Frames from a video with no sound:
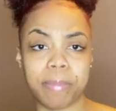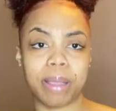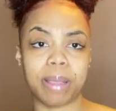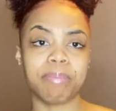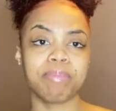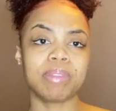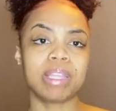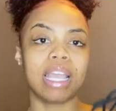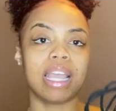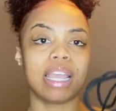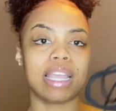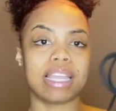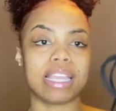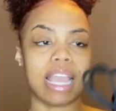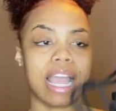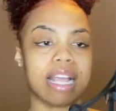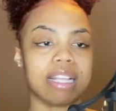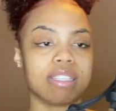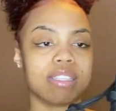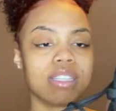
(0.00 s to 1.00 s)
but
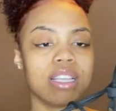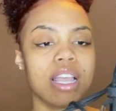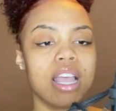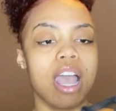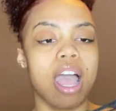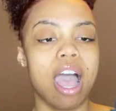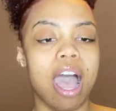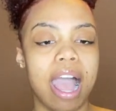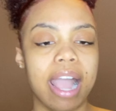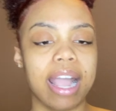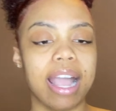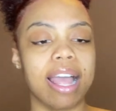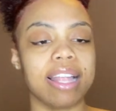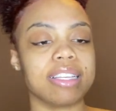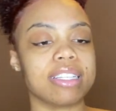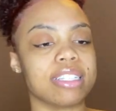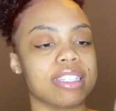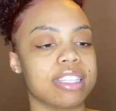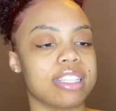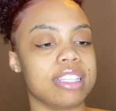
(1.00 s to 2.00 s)
yes. I
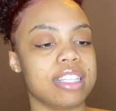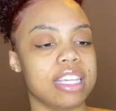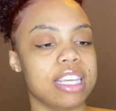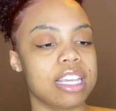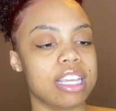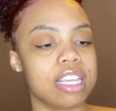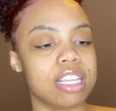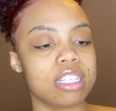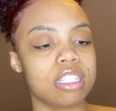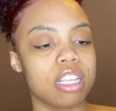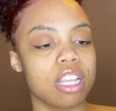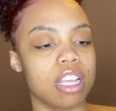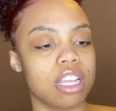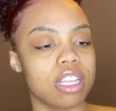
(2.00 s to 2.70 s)
got these